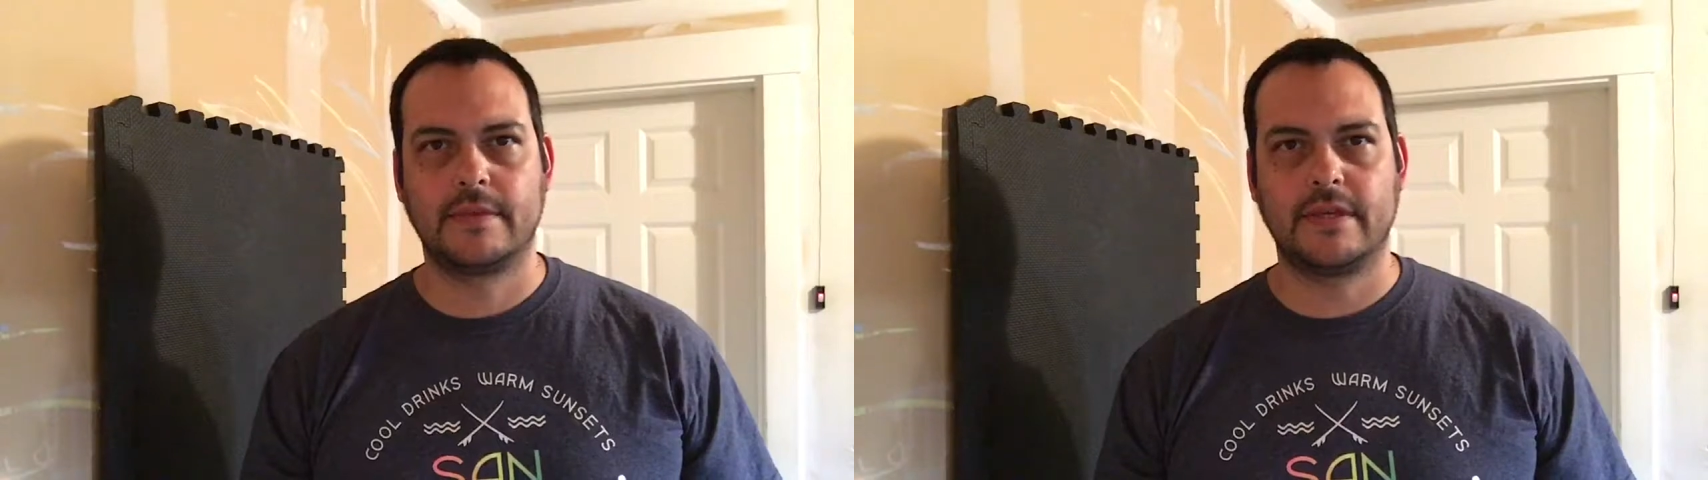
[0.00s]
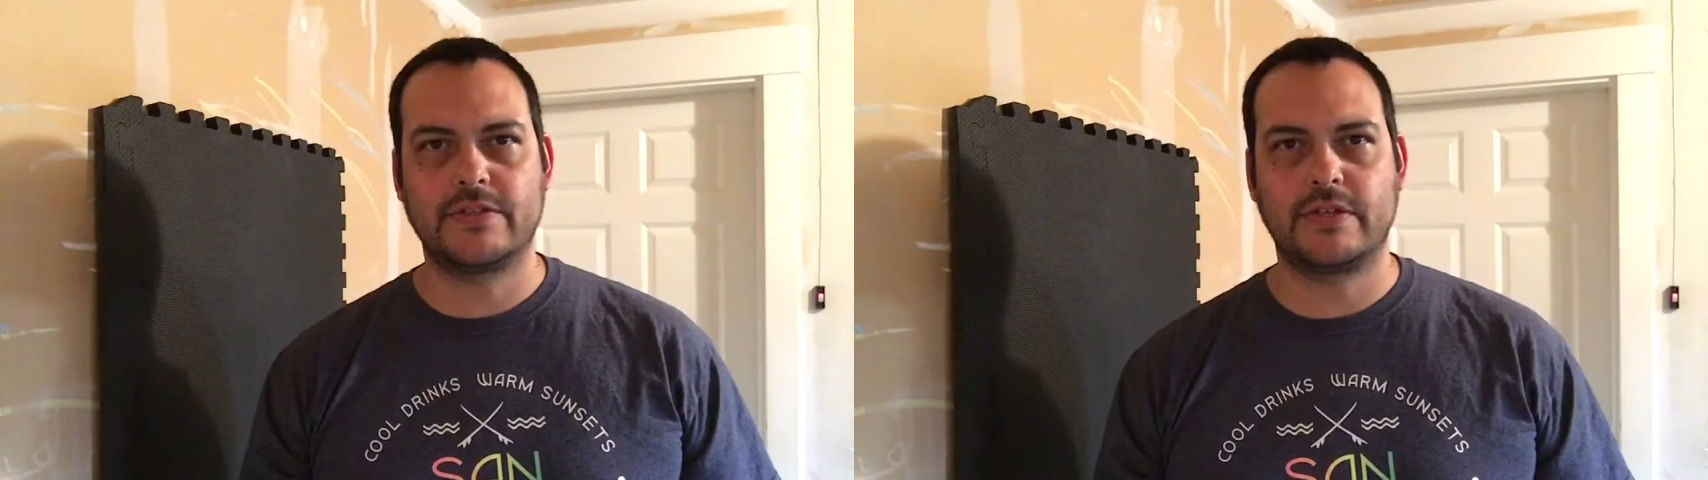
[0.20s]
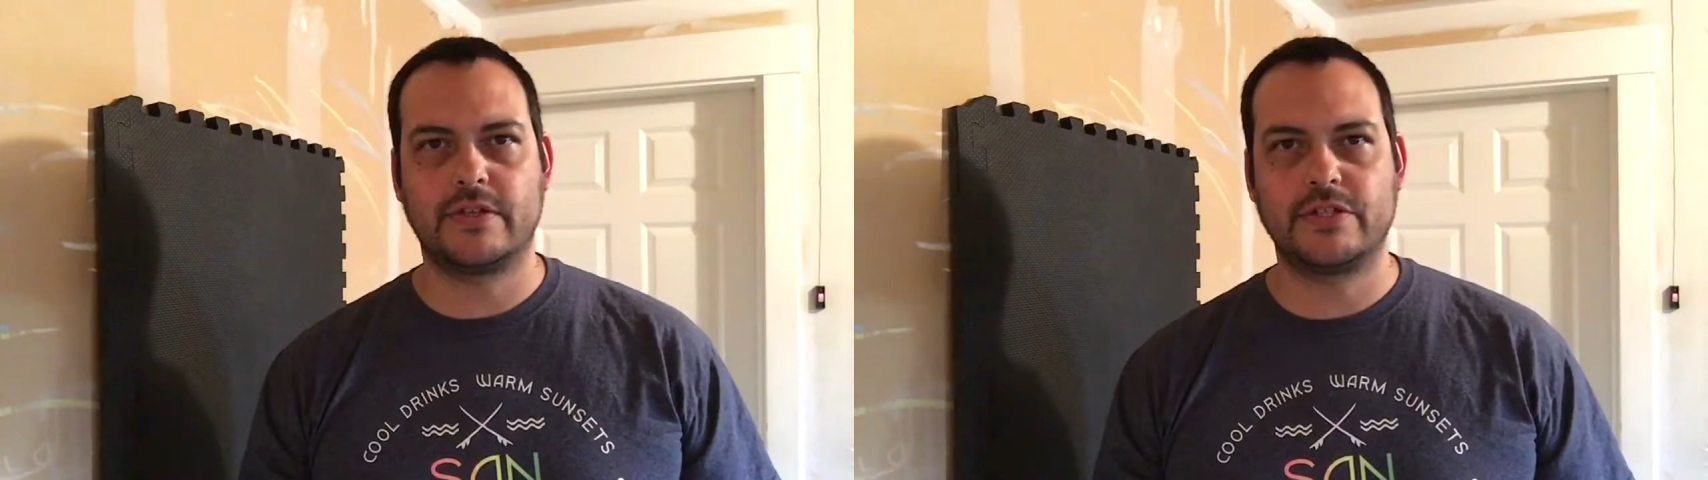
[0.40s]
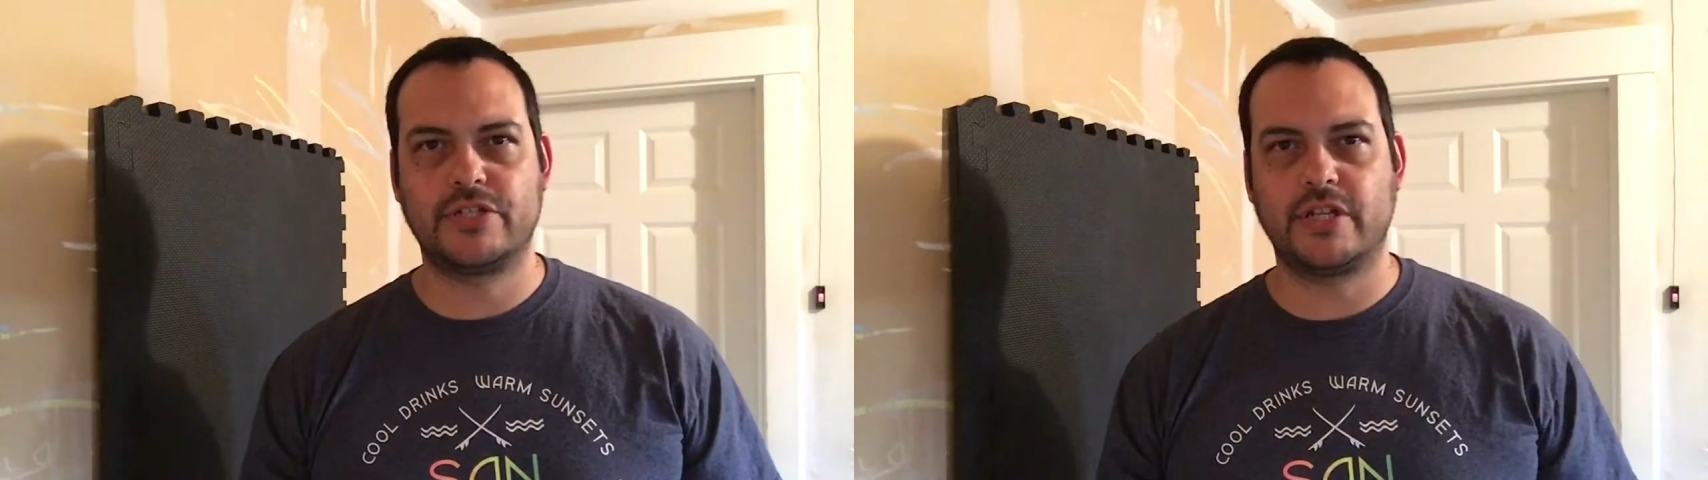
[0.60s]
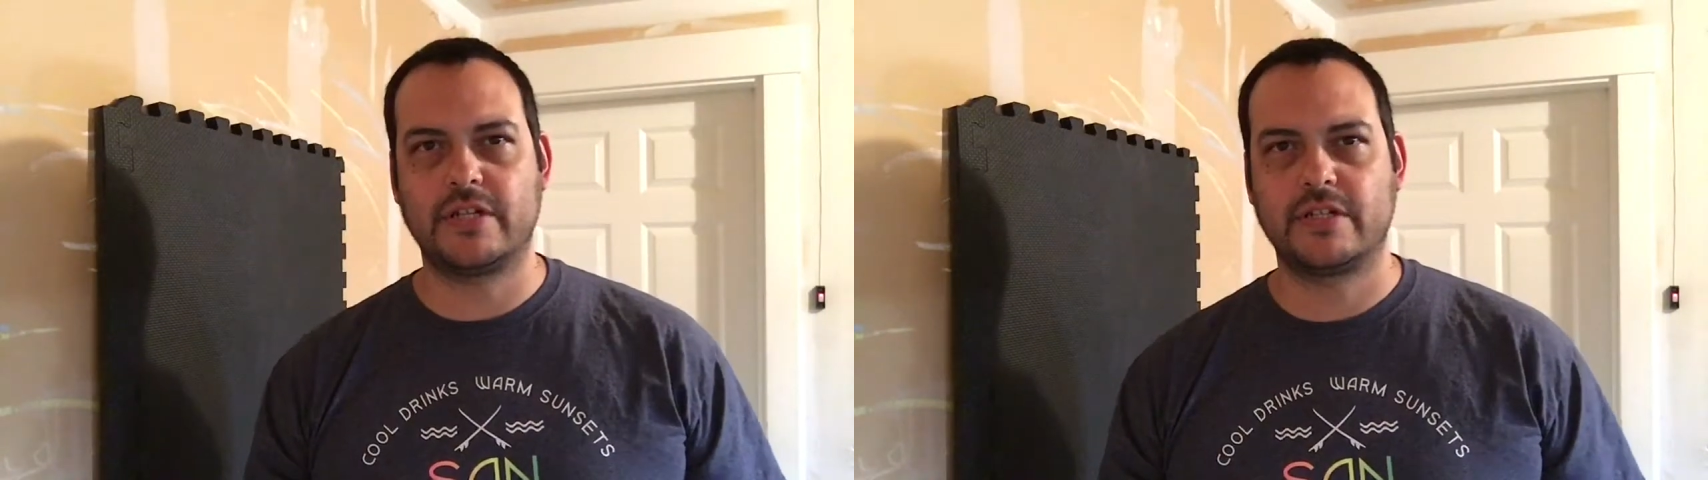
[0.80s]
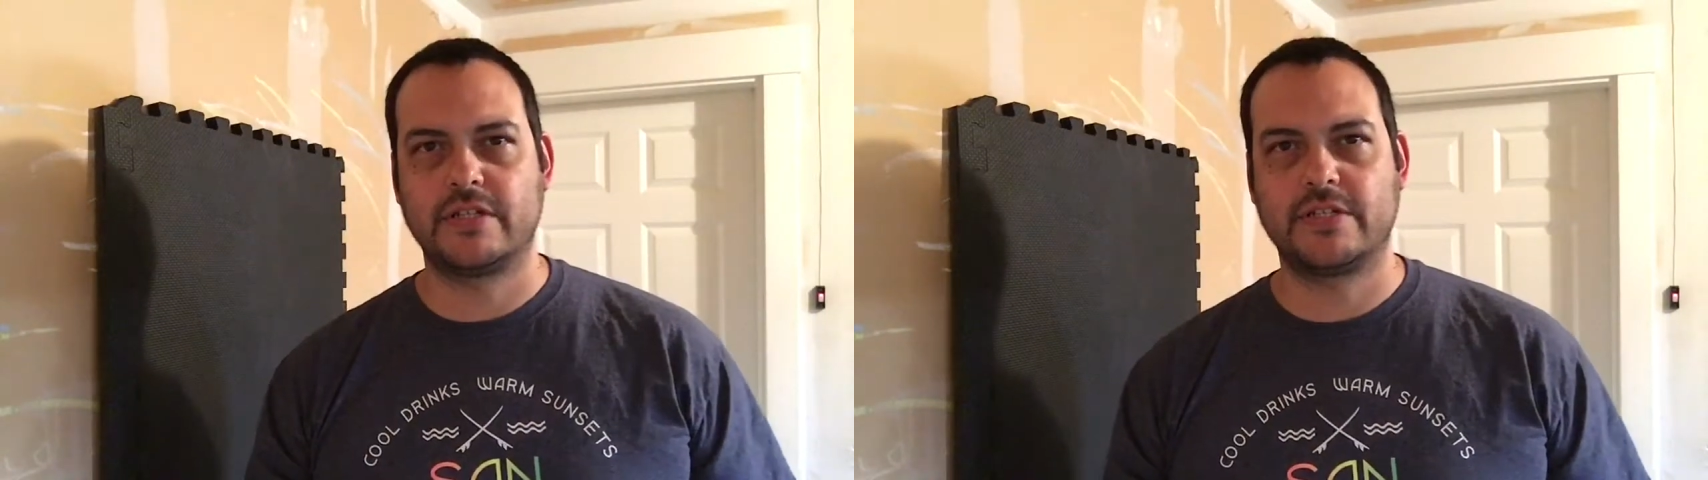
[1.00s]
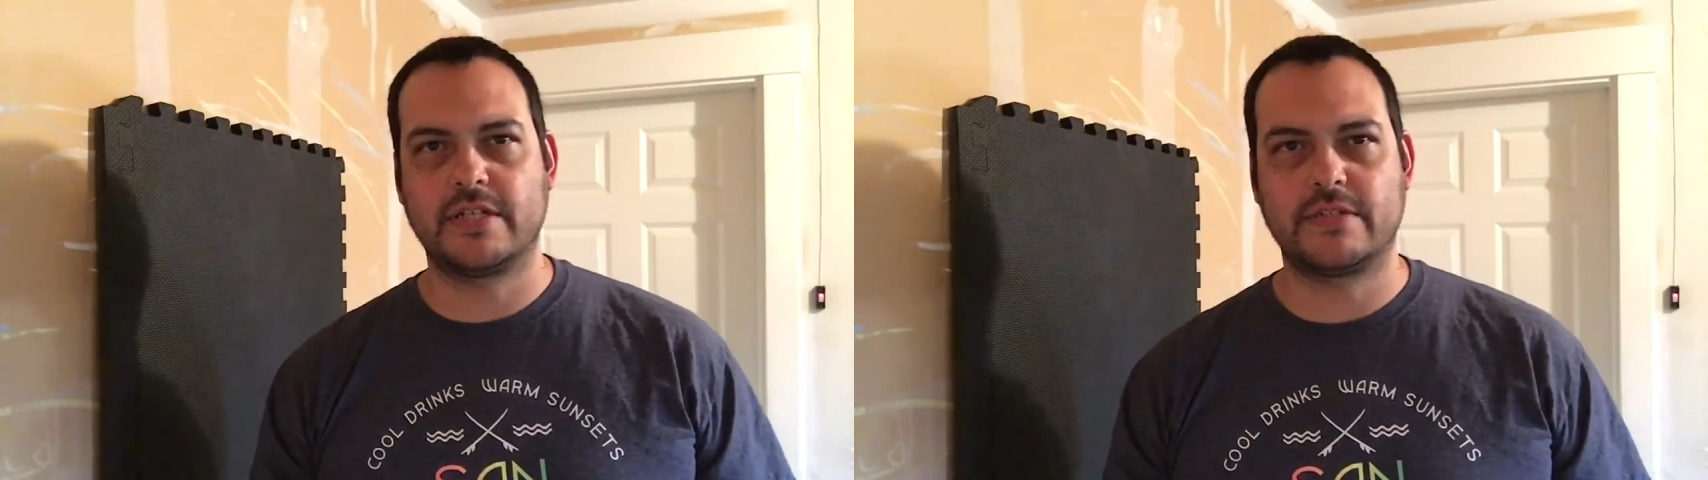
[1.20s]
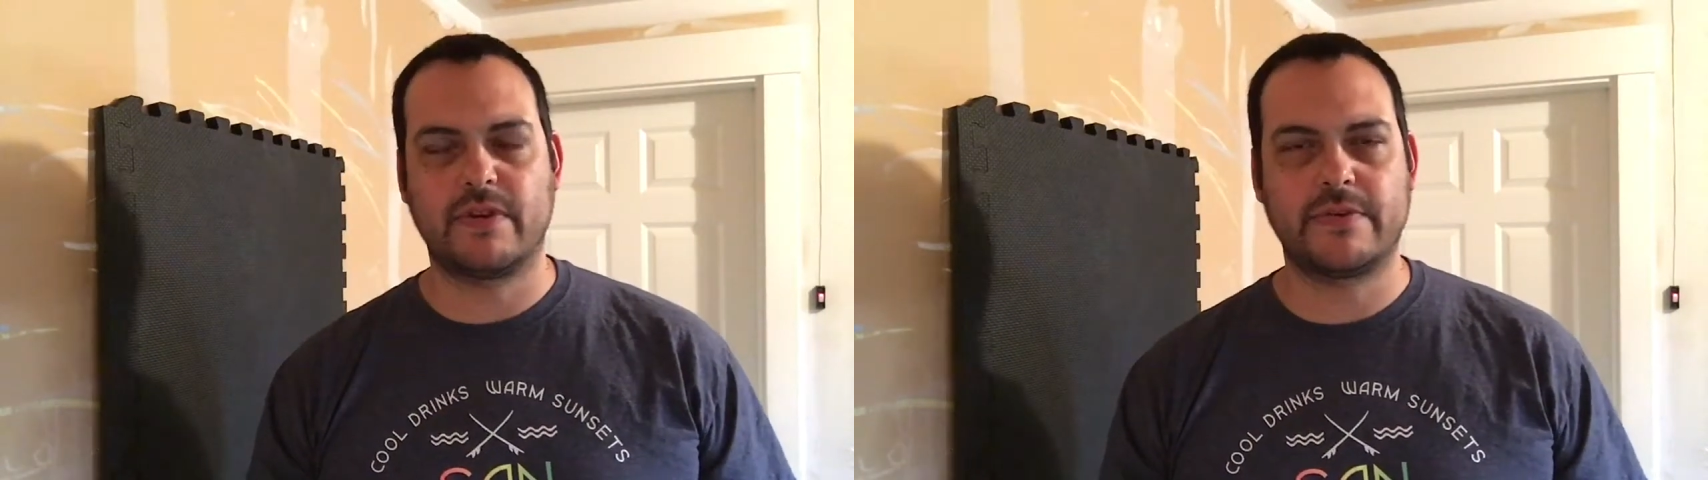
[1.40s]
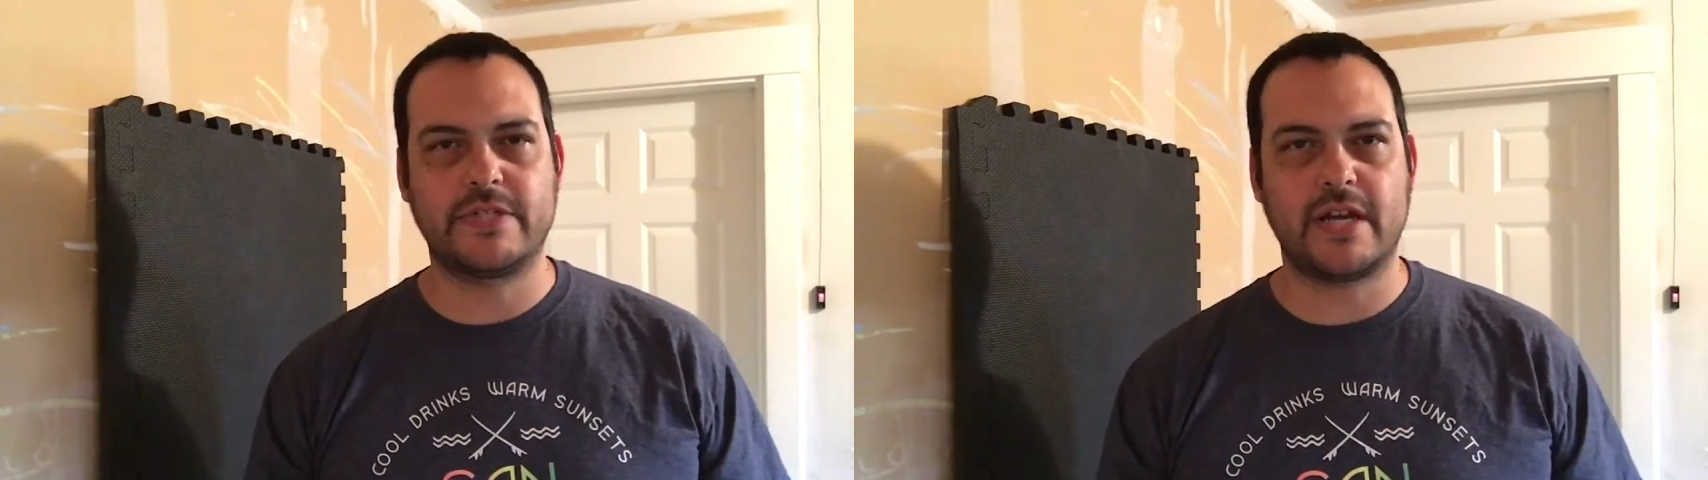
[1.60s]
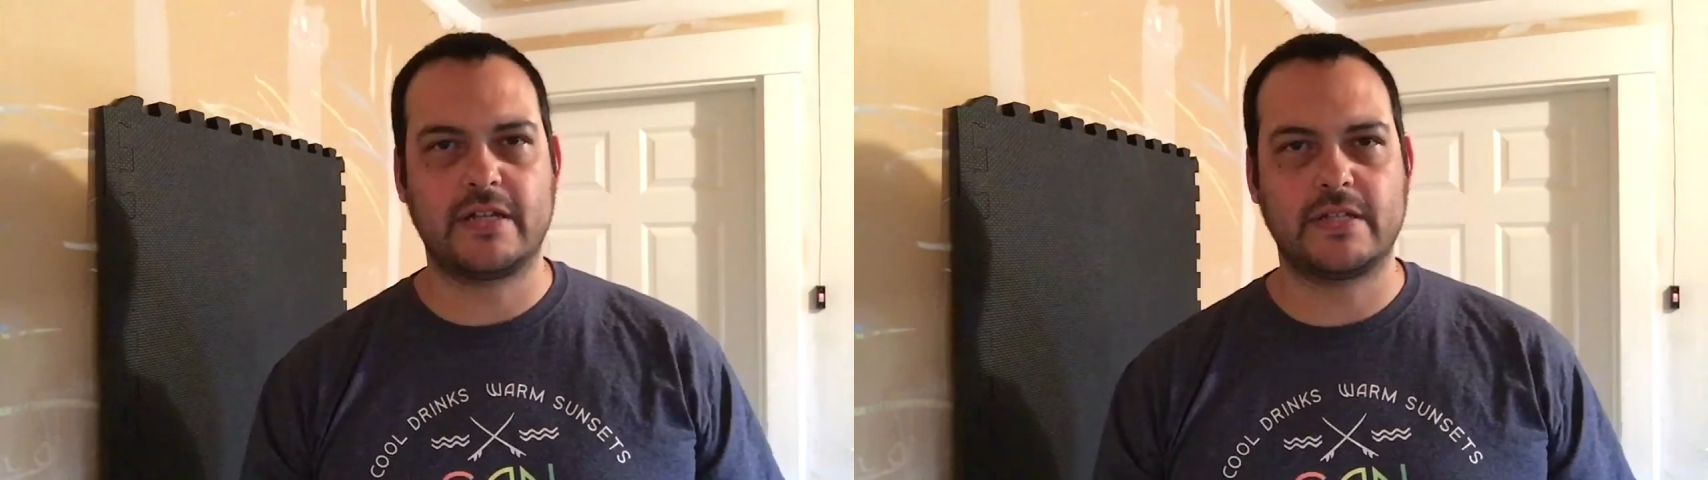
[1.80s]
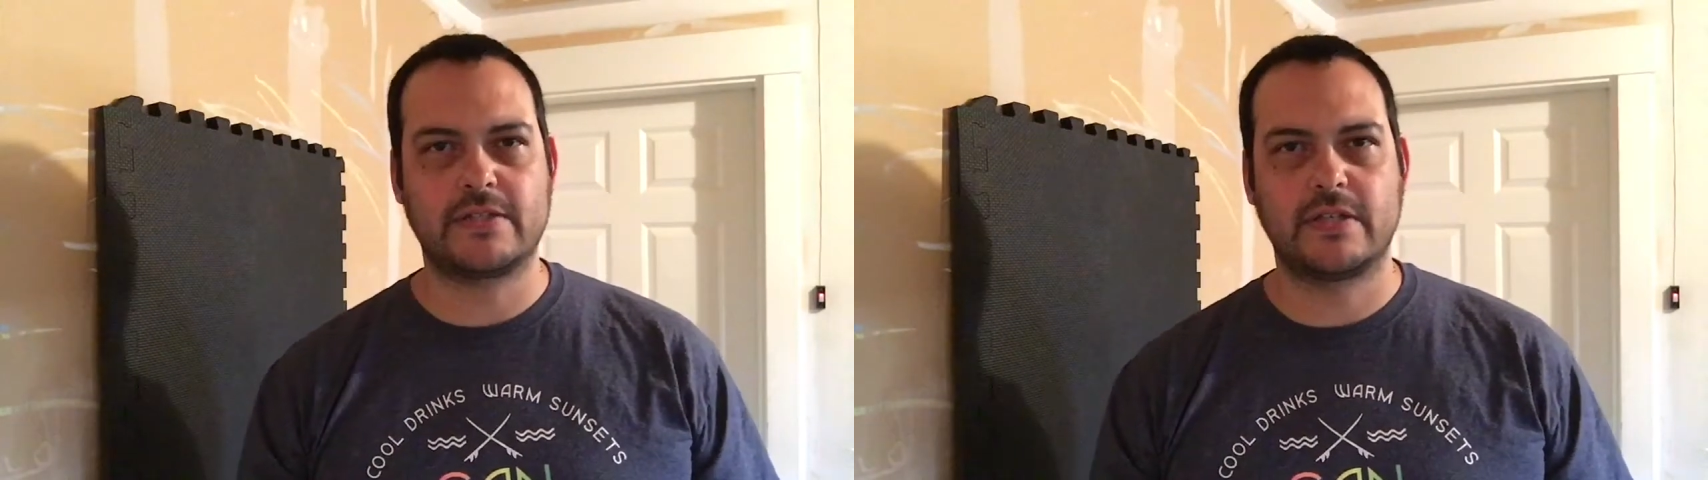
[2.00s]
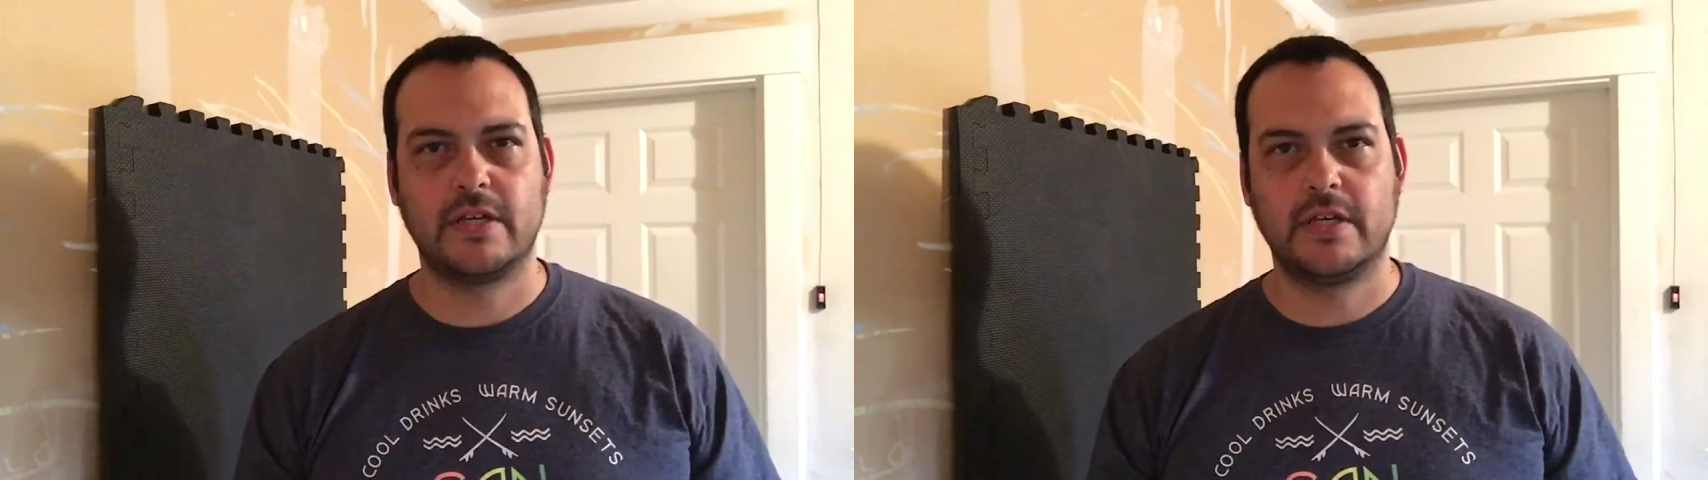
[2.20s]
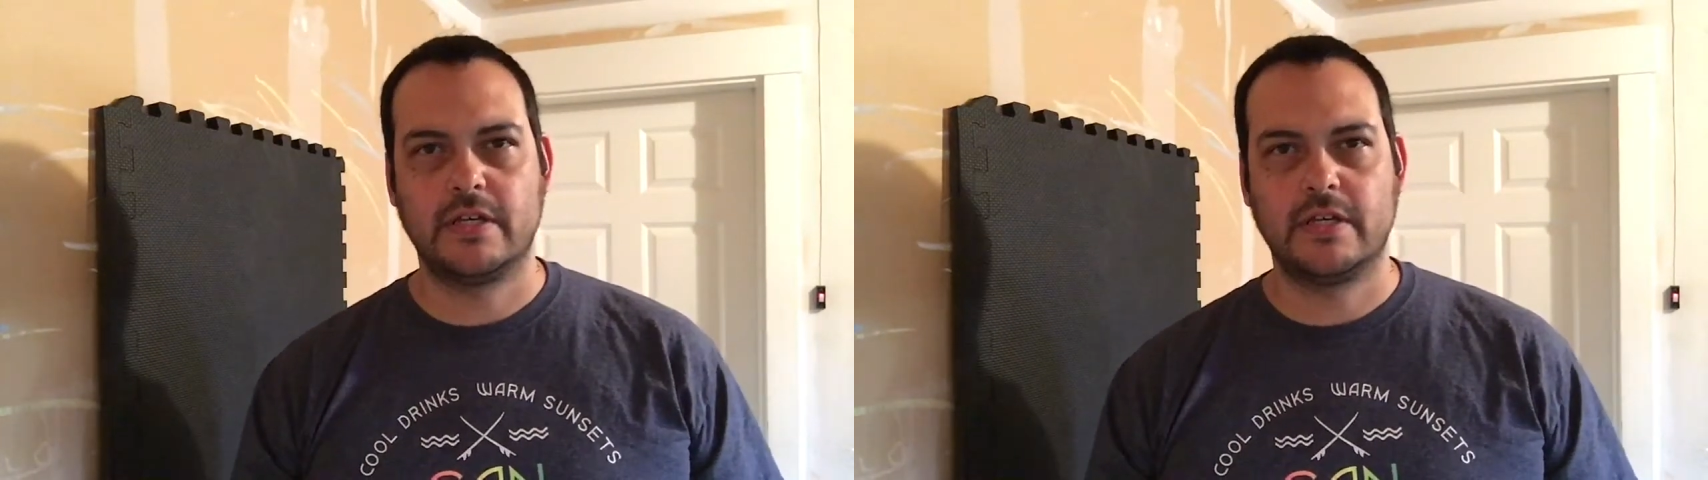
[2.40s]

How's it going? Chuck, Sound Survival Tactics.